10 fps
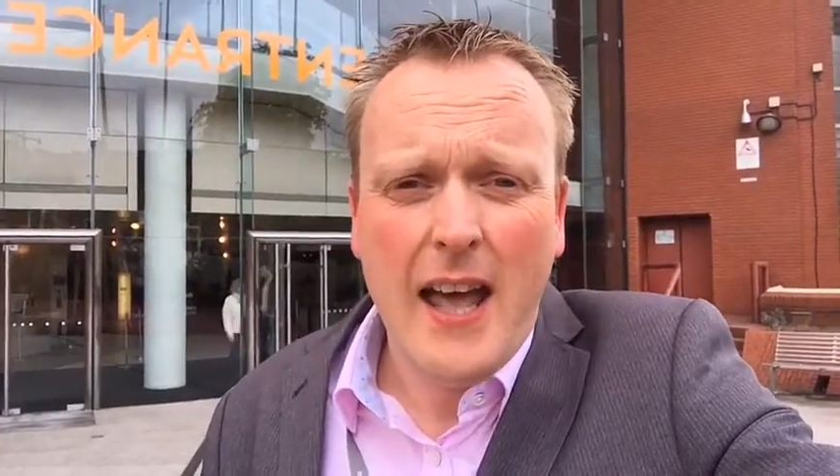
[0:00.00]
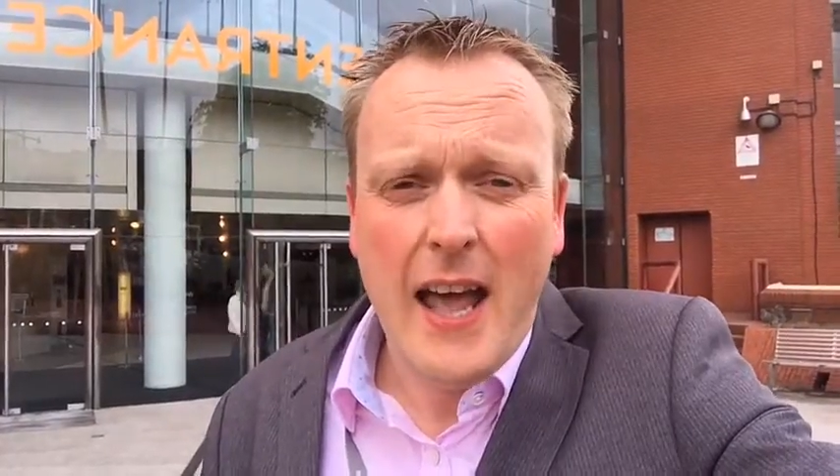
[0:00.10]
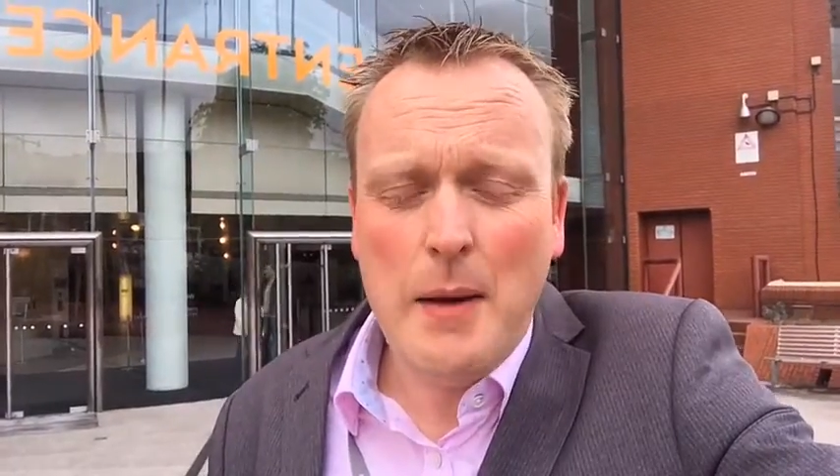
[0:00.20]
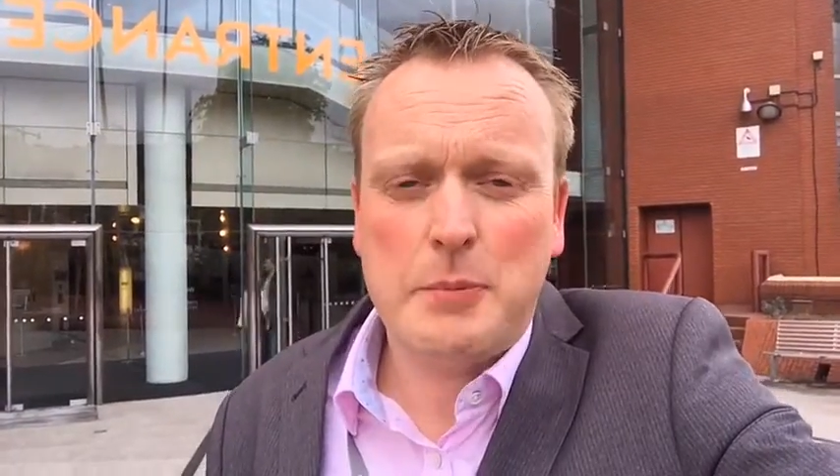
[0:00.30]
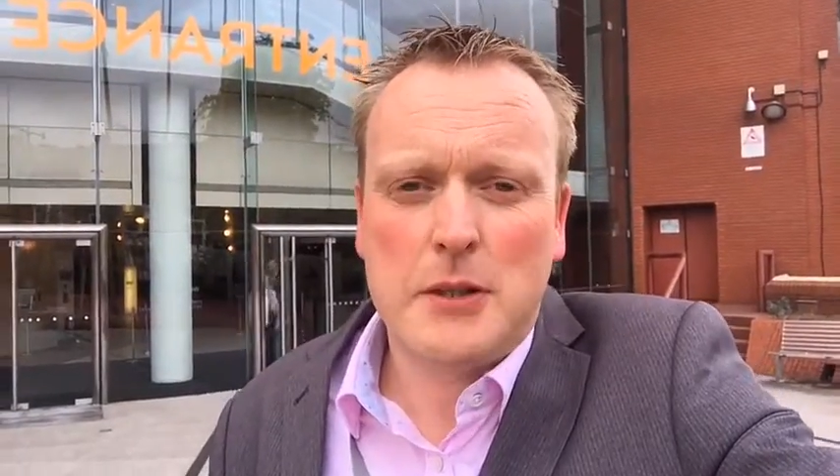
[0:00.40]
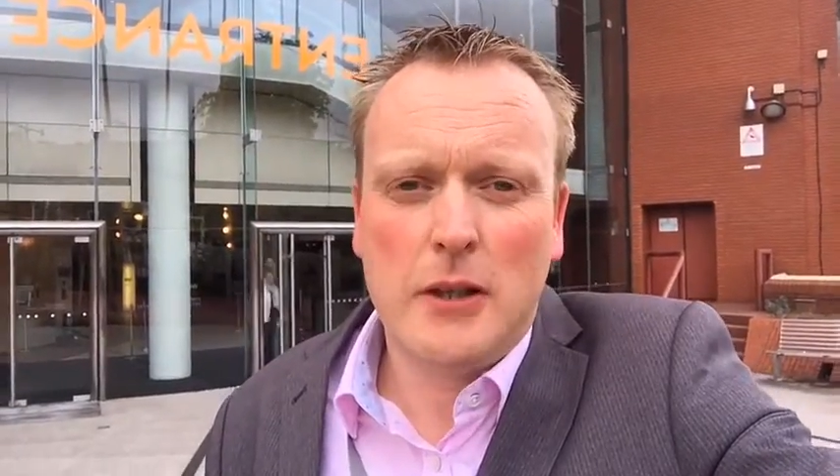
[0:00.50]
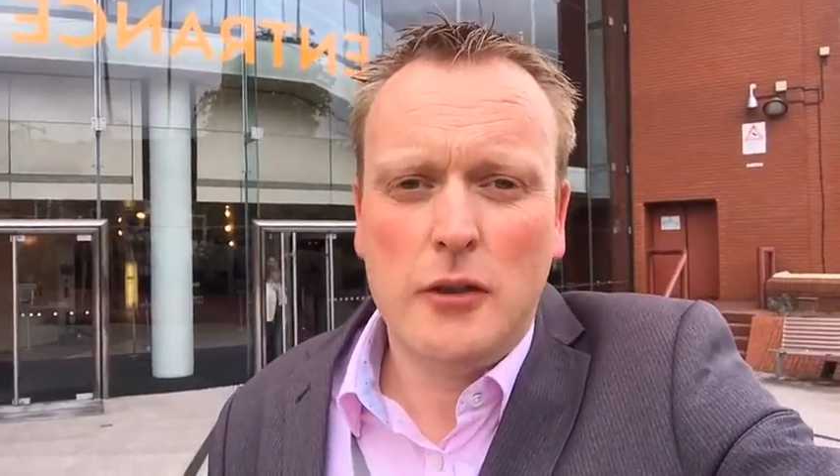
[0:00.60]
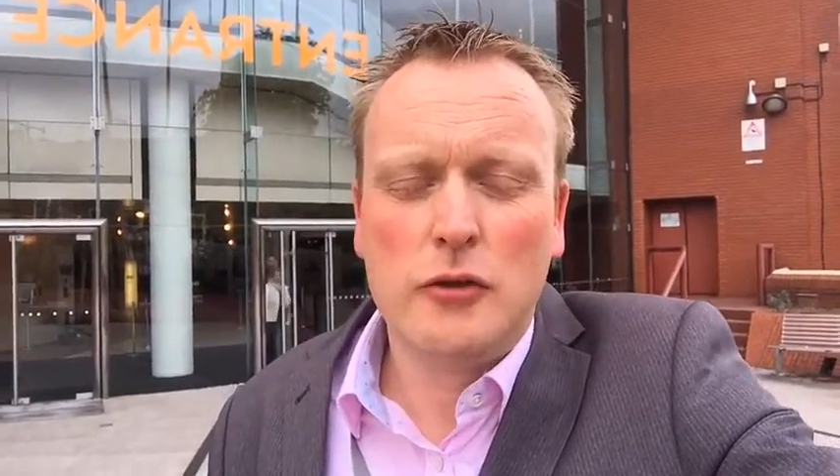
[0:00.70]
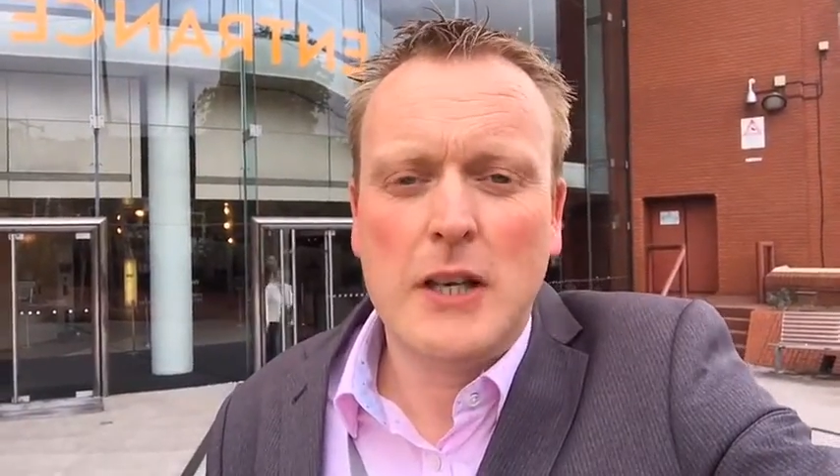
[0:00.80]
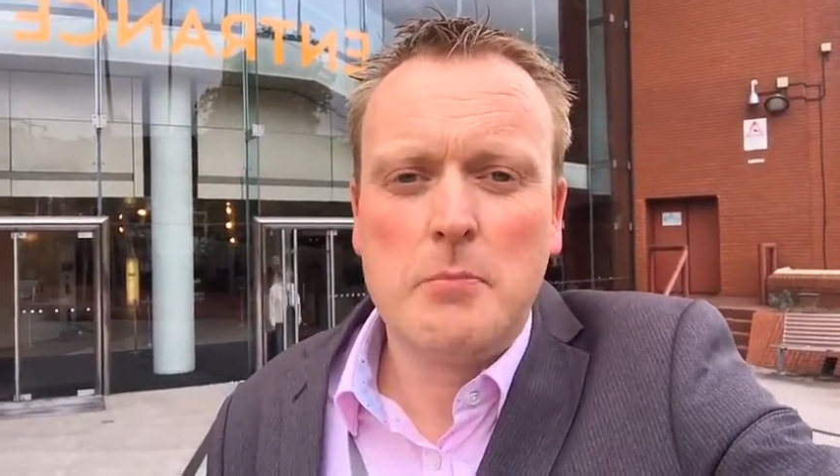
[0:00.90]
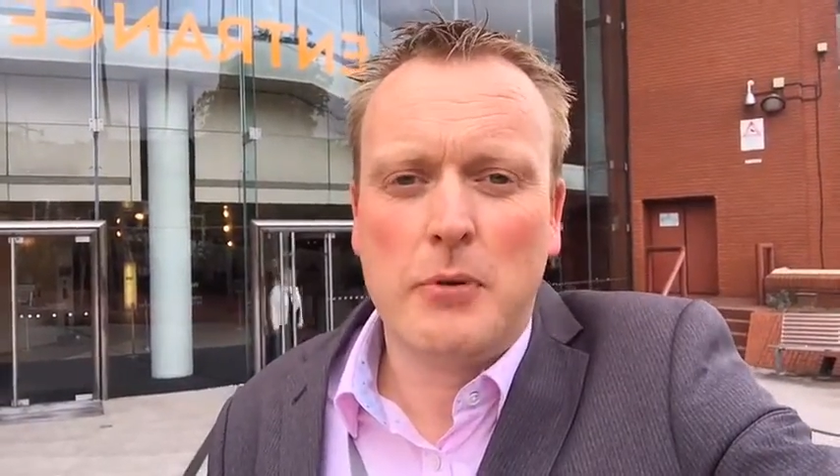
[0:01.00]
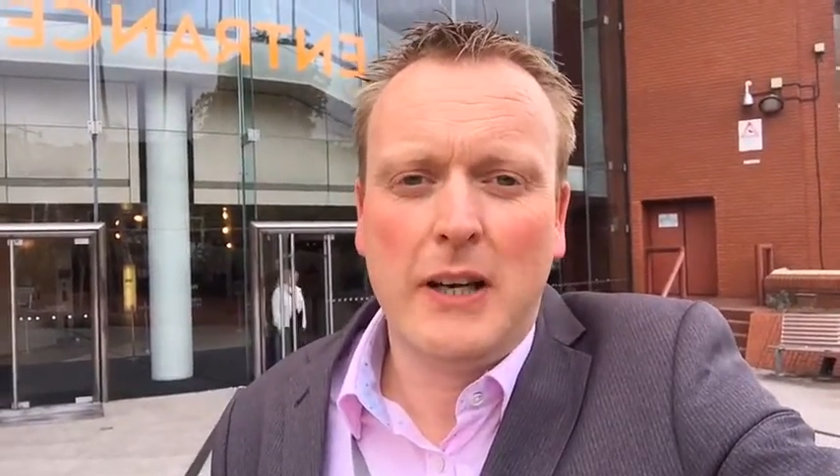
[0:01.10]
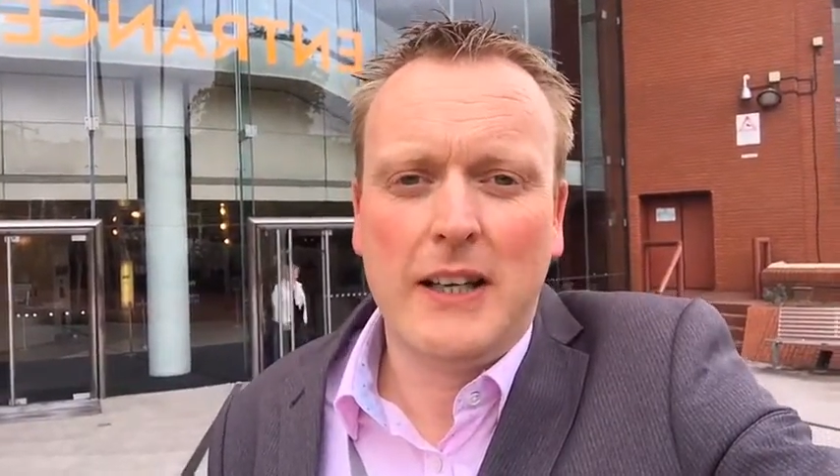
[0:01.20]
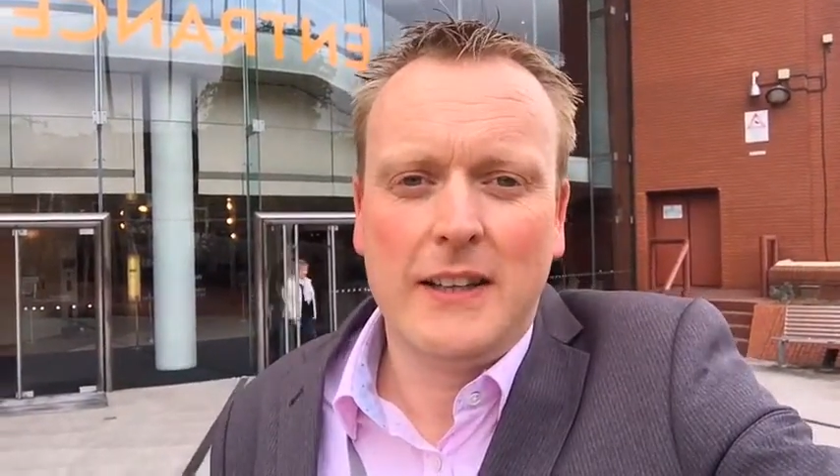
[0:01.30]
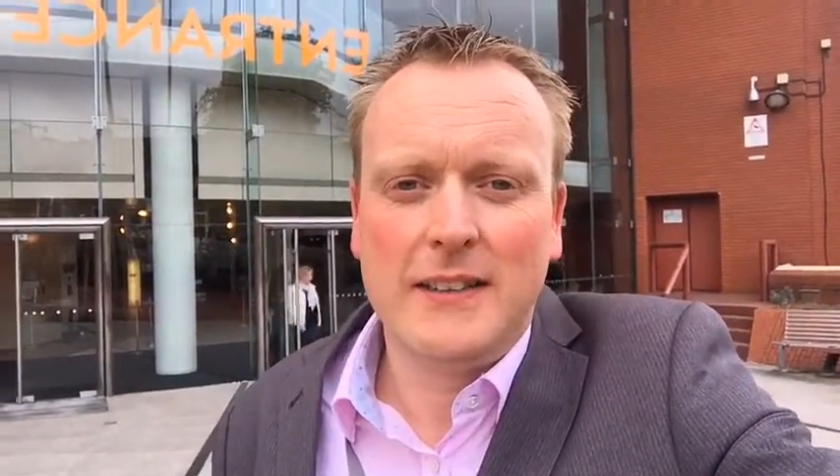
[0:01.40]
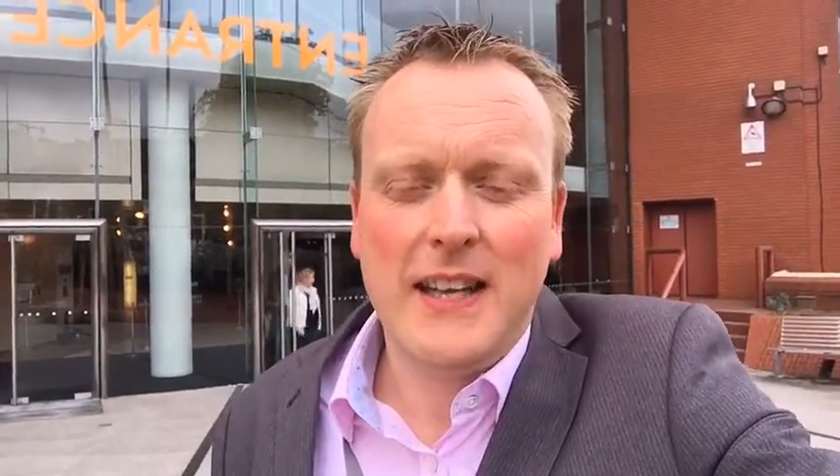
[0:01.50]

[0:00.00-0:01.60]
Absolutely brilliant.